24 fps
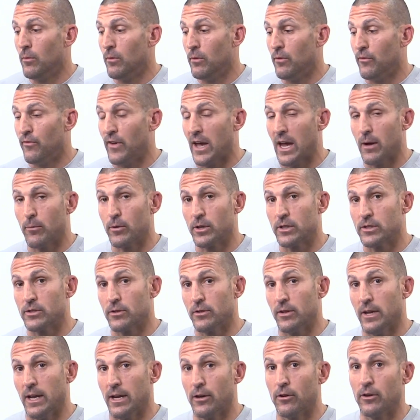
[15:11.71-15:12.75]
Fabrics are
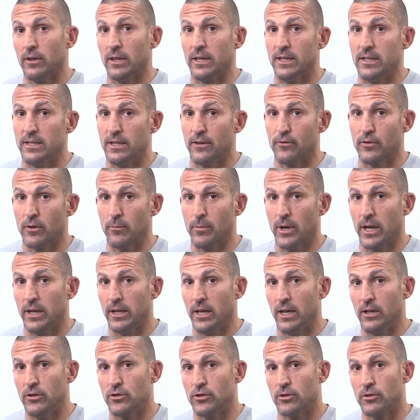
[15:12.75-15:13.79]
inherently different by
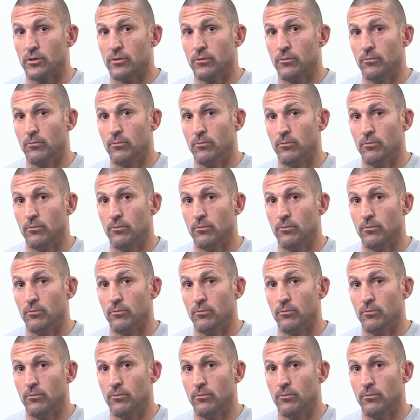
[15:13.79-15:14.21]
nature.